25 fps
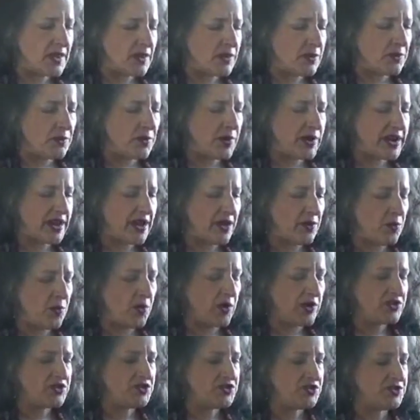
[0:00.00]
What I
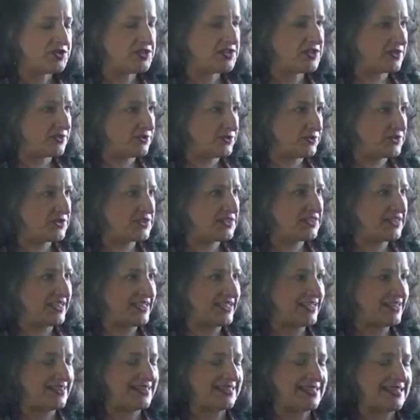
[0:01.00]
want you to
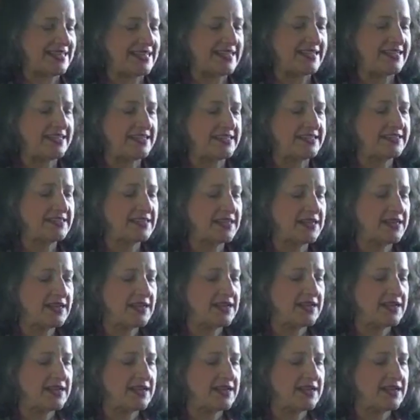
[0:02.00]
understand is